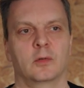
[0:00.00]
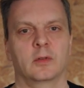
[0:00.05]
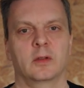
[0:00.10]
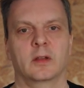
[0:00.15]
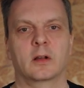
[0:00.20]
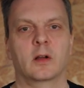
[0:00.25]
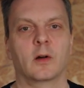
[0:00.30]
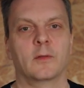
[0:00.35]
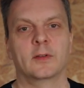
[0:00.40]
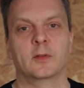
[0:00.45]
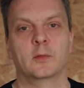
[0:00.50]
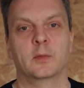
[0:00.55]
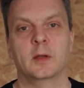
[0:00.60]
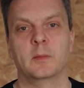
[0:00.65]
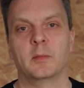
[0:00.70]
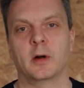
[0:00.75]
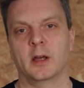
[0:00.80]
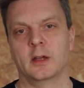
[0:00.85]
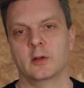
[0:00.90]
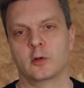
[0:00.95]
the coffees we
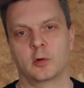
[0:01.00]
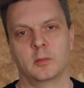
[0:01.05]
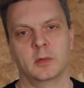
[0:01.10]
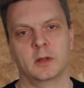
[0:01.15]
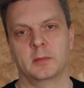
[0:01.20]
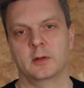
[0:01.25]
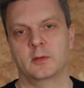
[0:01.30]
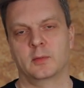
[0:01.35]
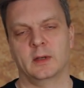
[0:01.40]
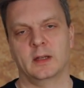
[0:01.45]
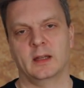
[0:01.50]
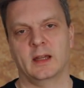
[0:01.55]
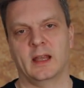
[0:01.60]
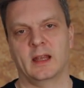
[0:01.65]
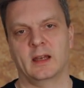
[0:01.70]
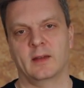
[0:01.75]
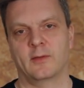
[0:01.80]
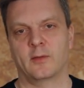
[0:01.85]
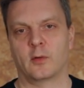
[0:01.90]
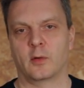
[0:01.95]
buy normally between
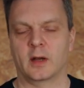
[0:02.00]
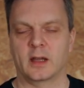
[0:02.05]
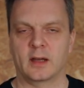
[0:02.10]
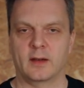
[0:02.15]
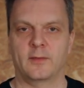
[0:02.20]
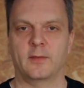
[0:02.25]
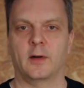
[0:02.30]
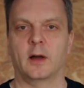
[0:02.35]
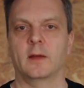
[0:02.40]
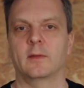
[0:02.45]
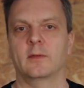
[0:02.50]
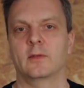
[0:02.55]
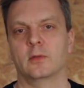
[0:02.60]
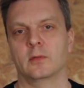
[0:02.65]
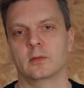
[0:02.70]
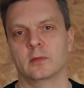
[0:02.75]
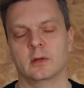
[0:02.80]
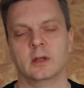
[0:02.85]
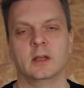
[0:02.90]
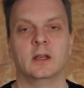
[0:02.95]
84, 85
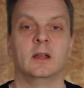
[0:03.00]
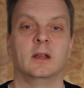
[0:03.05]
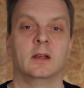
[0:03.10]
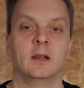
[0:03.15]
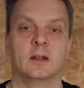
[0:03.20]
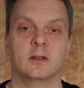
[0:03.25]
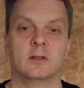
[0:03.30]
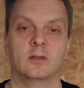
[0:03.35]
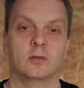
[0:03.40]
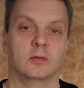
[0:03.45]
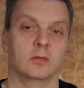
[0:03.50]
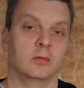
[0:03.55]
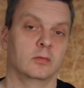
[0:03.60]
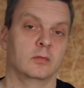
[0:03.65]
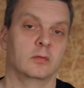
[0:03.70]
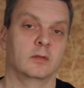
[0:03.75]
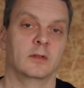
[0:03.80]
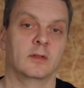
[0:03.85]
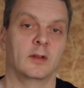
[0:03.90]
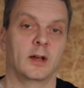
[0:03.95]
to
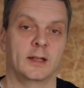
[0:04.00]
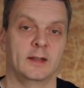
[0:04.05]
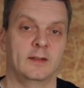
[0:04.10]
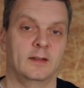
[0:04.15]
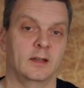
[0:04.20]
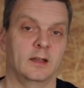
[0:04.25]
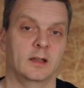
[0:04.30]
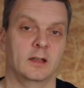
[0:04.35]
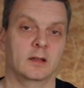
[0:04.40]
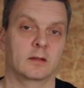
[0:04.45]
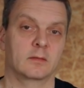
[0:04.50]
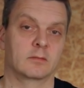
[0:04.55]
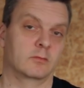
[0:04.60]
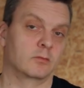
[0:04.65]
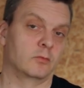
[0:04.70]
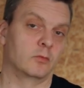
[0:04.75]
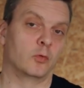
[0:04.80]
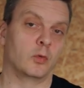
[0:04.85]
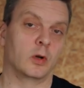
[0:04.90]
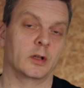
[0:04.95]

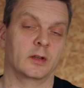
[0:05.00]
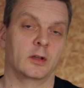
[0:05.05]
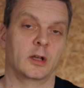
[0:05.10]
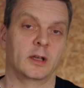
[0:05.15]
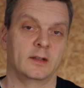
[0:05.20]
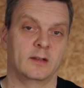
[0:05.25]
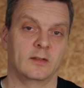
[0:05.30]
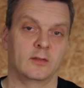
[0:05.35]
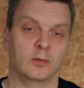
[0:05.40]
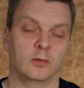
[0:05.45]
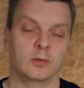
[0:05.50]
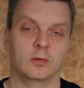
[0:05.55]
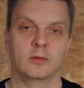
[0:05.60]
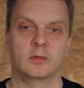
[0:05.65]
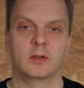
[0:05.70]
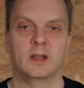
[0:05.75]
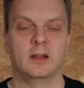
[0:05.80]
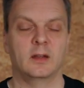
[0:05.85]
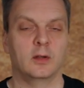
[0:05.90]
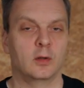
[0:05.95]
91, 92.
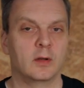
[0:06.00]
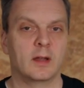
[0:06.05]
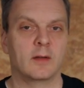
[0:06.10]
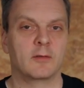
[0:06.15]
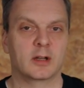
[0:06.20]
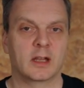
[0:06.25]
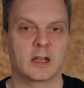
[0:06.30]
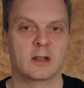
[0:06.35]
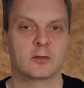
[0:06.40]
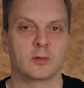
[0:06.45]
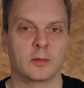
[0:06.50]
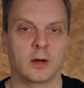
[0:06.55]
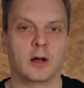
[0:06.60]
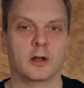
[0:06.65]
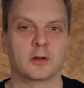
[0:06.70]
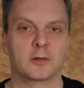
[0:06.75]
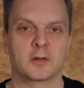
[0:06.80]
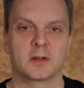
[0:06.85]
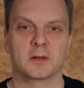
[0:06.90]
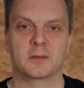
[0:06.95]
You never get to
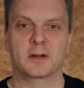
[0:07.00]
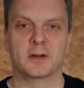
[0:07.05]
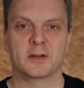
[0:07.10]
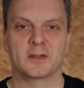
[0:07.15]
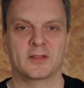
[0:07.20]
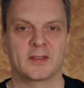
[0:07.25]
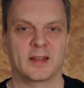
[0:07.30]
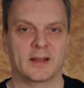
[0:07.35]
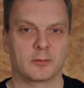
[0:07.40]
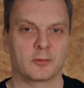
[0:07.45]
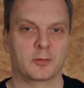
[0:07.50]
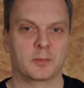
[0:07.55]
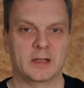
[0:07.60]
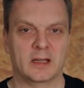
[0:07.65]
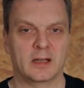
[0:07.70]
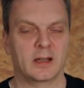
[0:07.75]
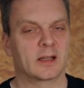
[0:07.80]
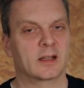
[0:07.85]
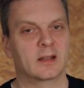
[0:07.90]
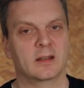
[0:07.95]
100 because that would be
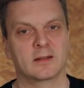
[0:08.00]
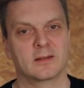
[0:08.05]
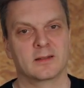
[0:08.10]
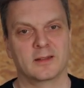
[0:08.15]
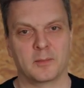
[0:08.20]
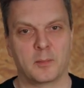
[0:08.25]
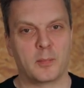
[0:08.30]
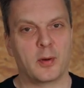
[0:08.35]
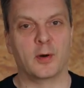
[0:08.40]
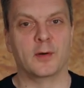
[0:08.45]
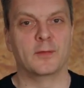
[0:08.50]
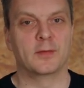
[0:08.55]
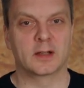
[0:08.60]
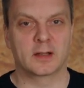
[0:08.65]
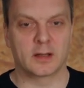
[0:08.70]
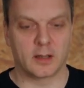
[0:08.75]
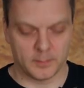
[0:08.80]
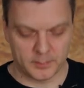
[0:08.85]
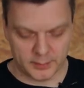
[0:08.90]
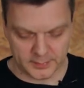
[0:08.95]
like the perfect
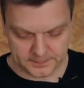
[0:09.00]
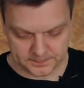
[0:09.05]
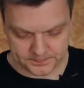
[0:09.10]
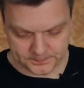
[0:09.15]
cup.